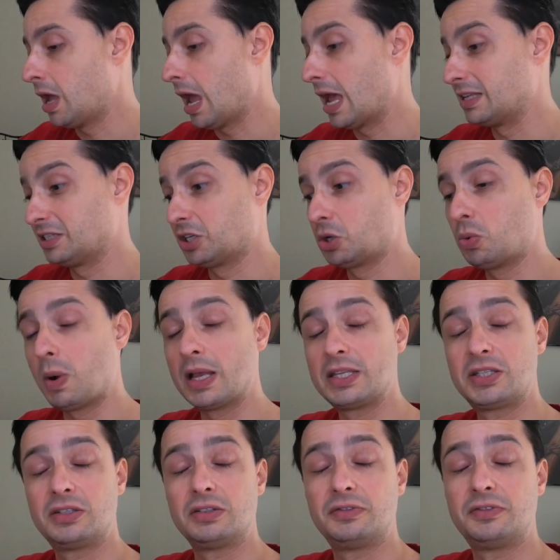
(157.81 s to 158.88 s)
as a
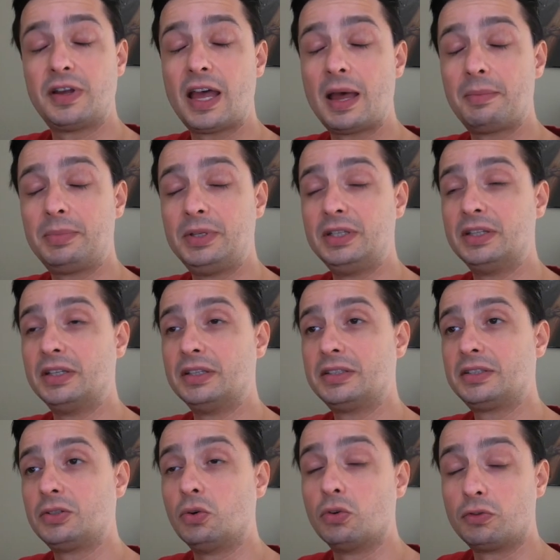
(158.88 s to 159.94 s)
quest of
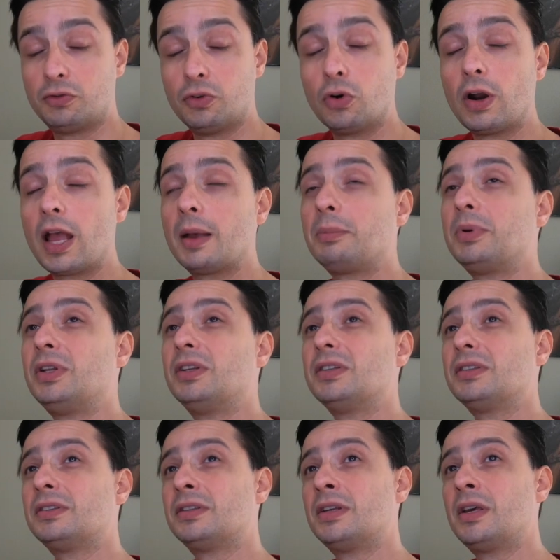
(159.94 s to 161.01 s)
happiness or for
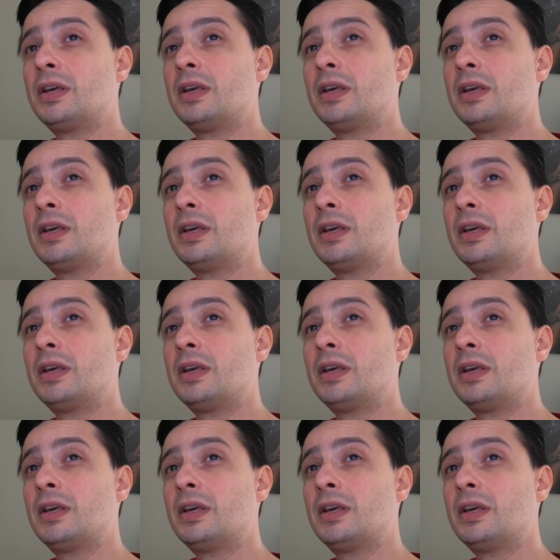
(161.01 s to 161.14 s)
happiness